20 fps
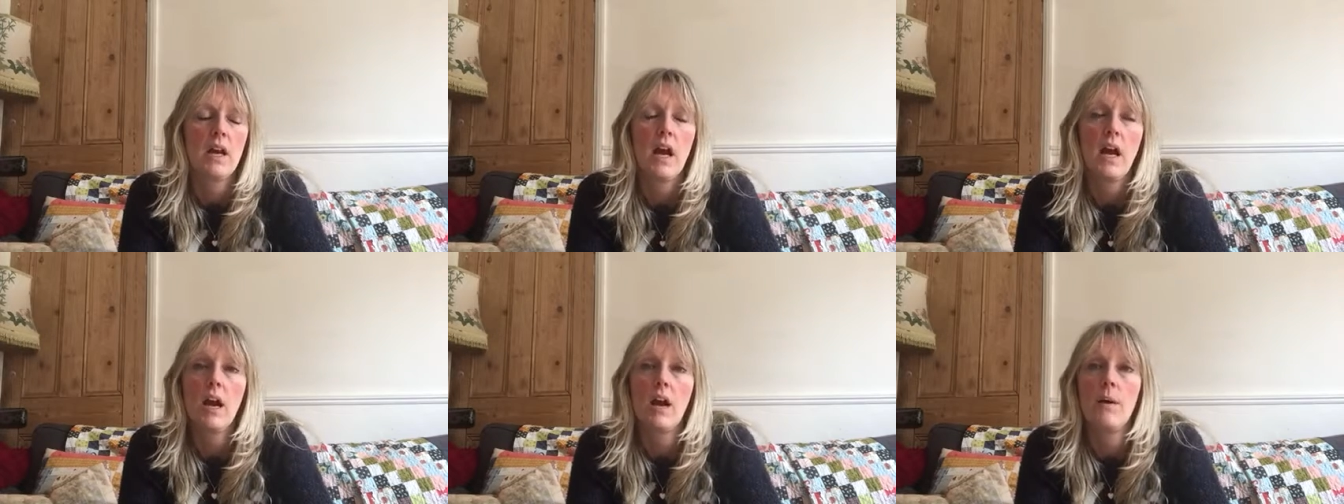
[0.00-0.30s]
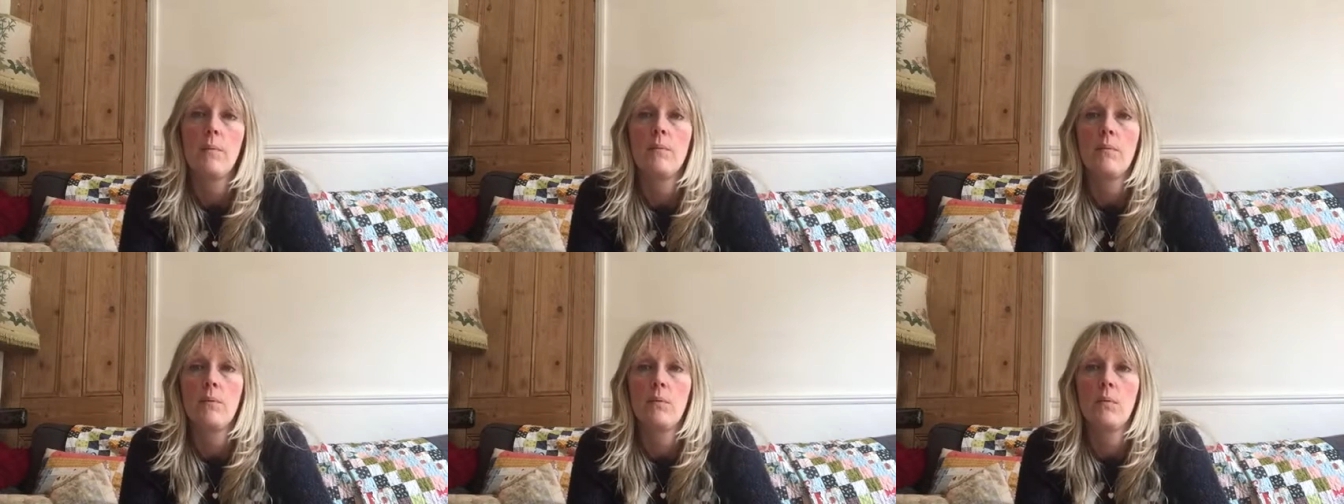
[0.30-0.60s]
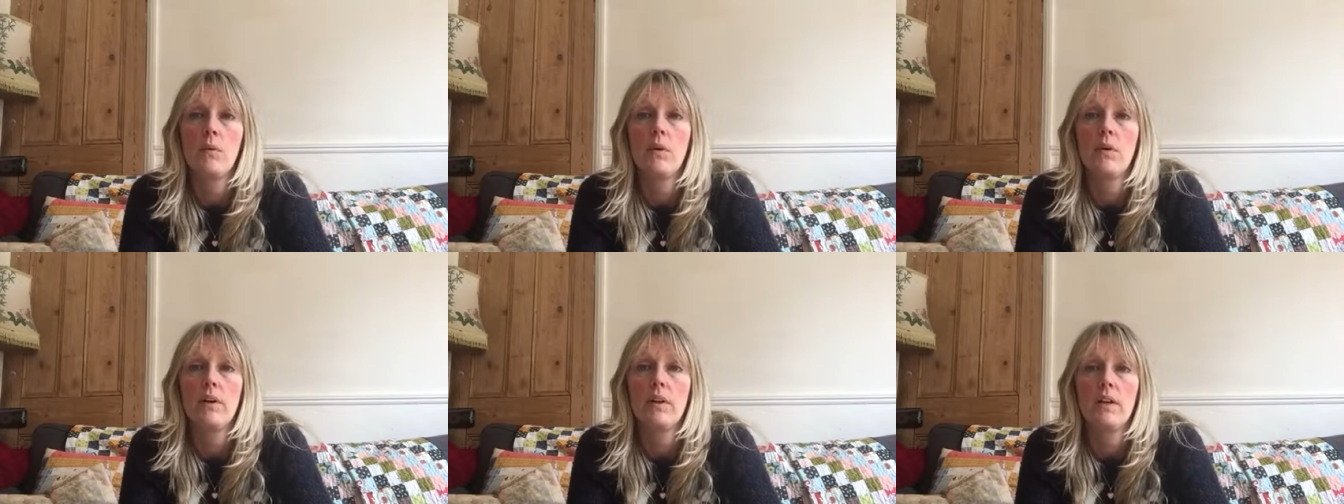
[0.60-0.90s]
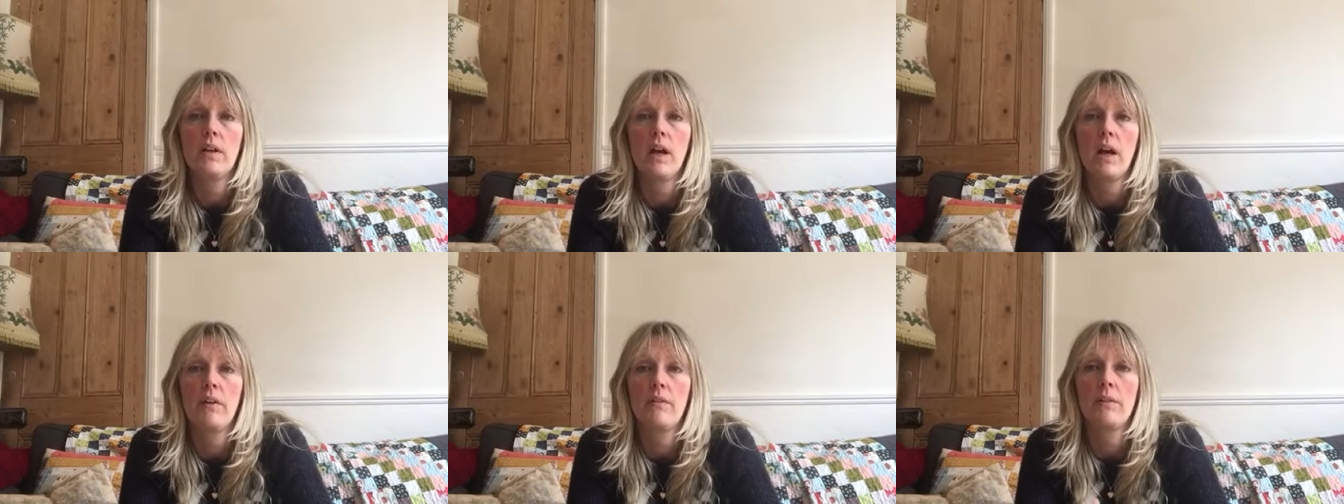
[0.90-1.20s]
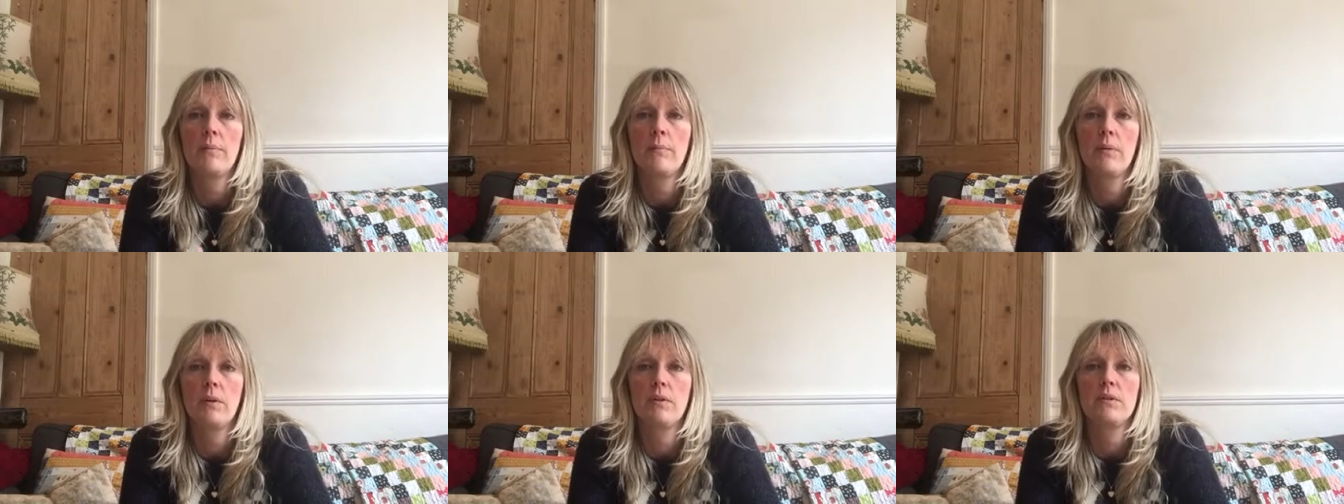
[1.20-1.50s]
Um, what in
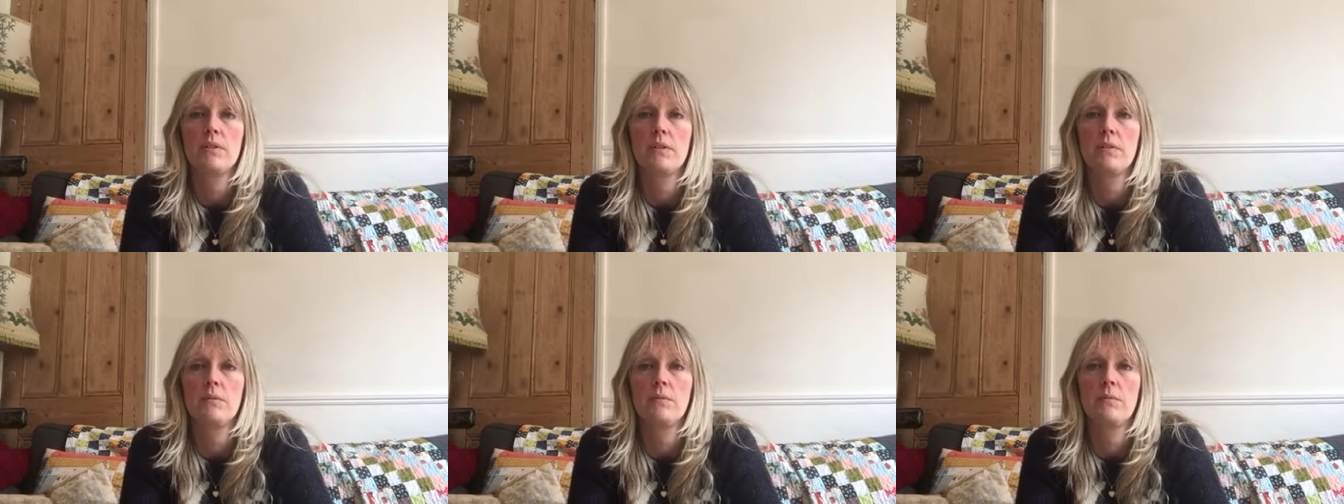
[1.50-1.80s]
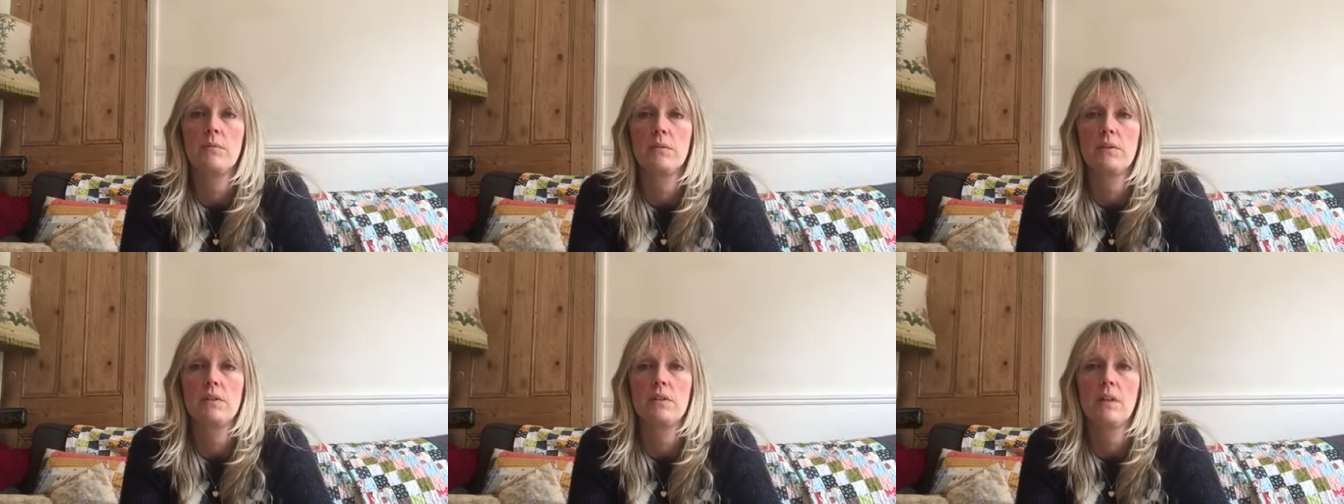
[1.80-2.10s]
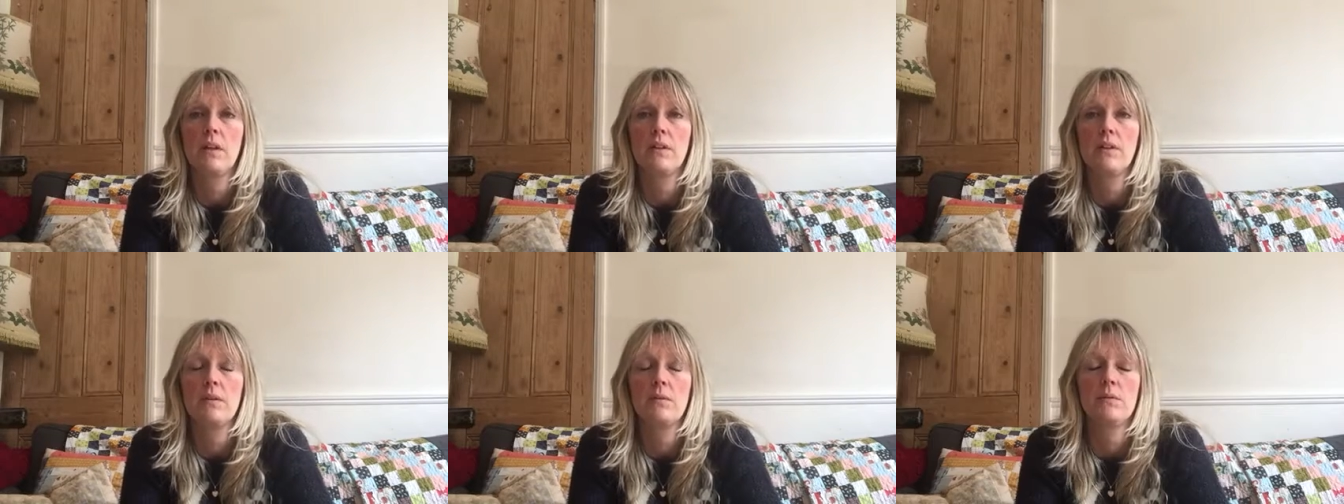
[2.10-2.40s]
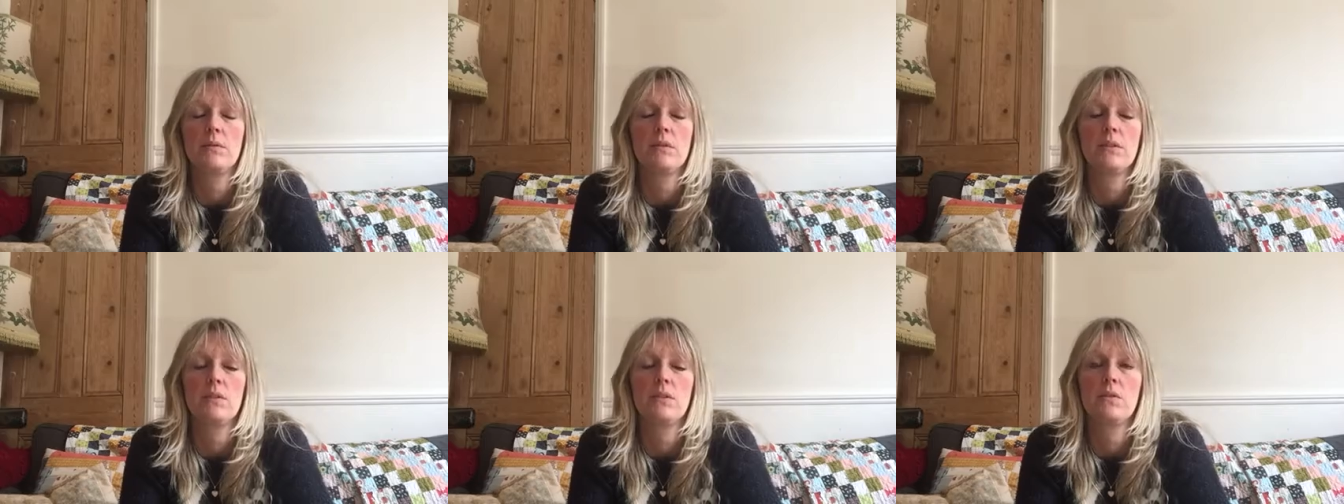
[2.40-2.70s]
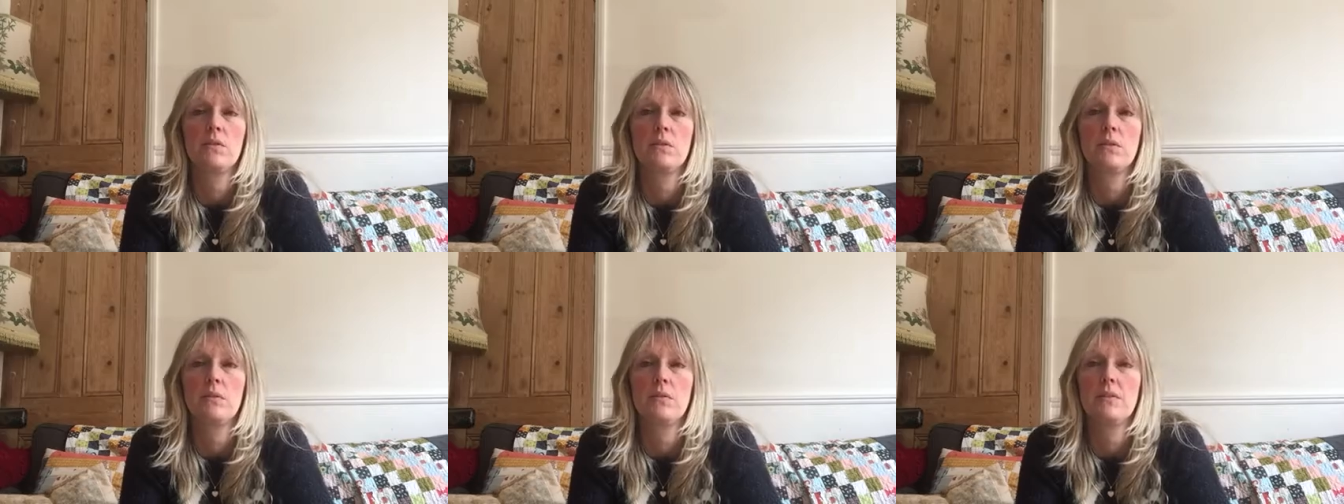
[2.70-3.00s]
Harry Potter was the, I think it was the,
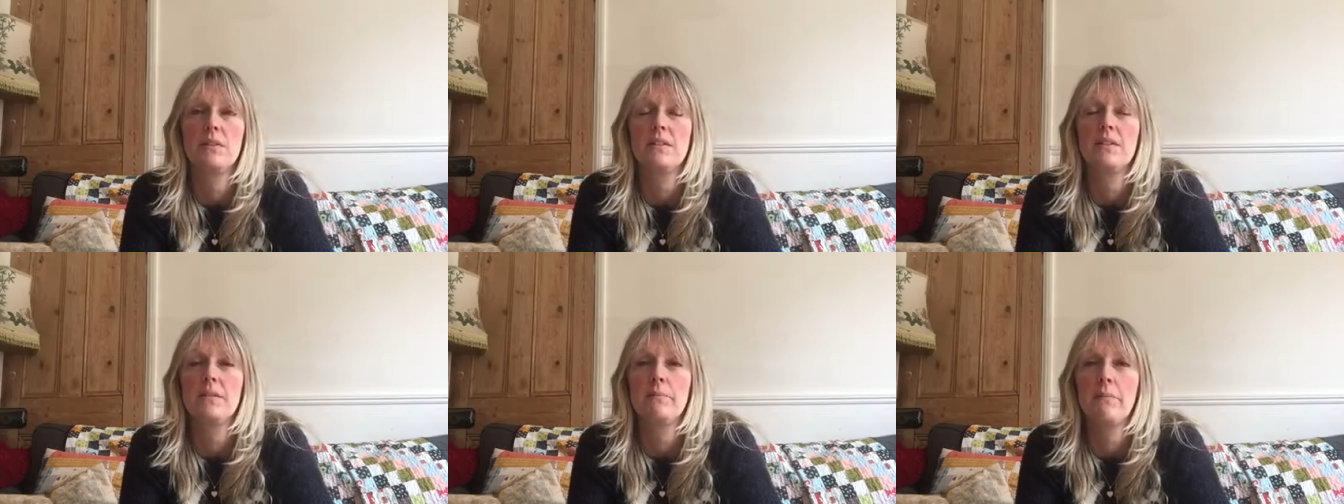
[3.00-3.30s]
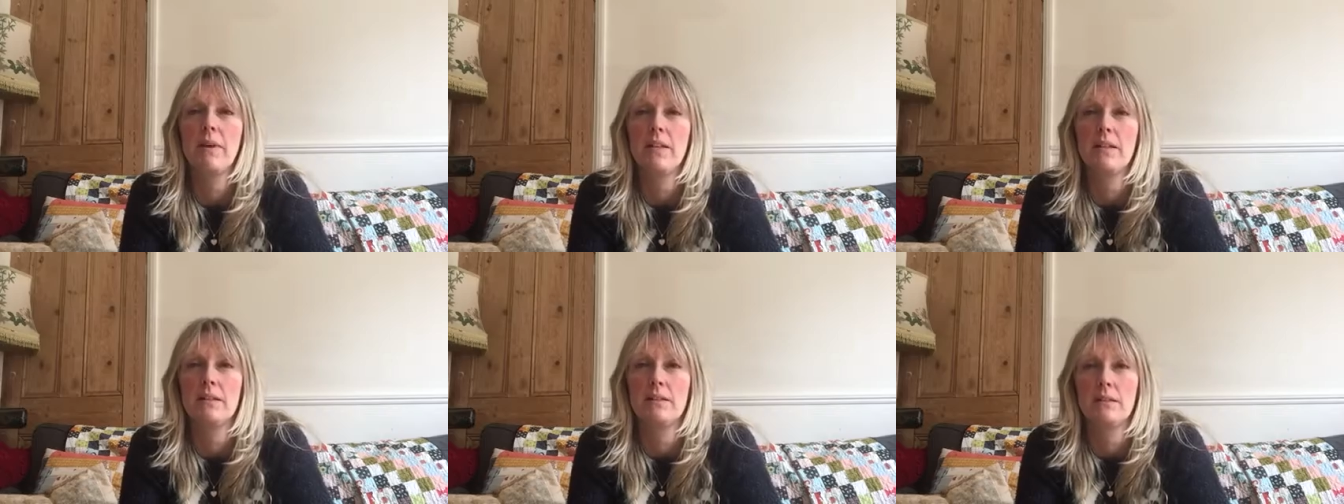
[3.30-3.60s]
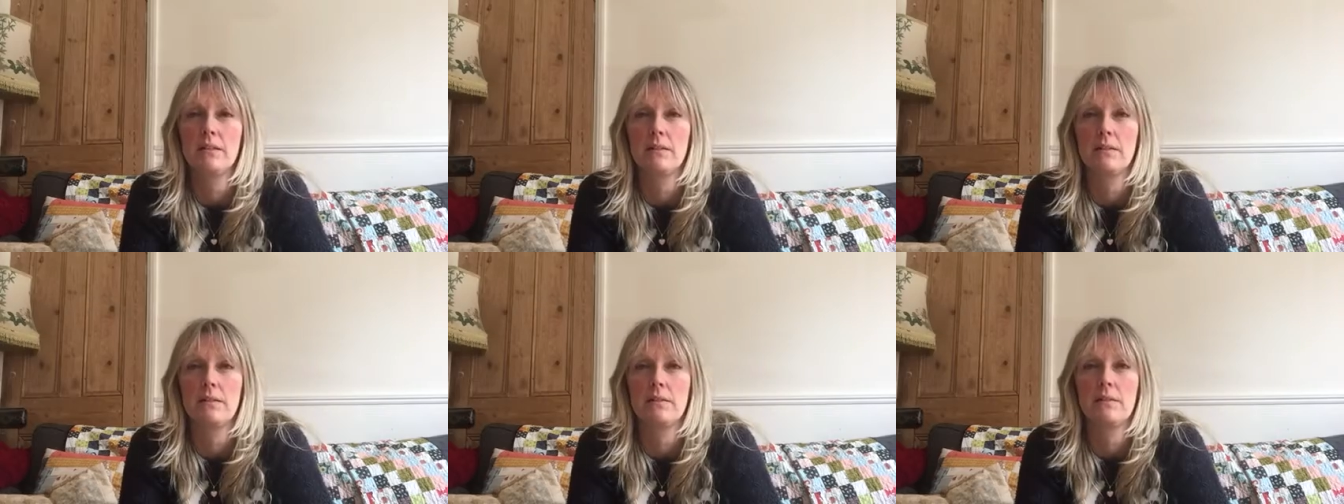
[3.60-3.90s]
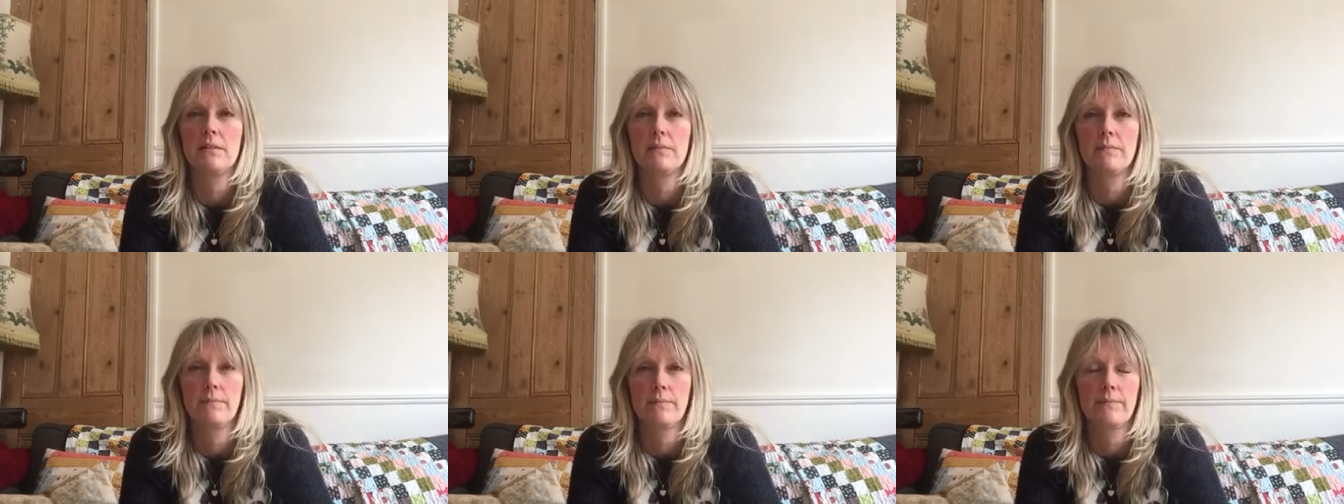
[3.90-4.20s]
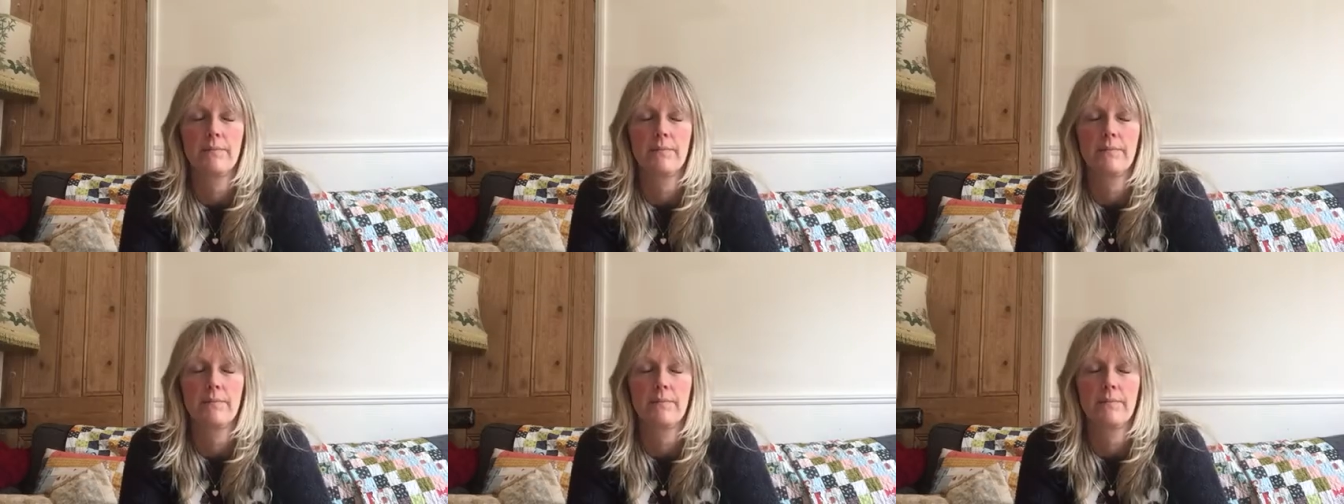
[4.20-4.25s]
was it Dementors?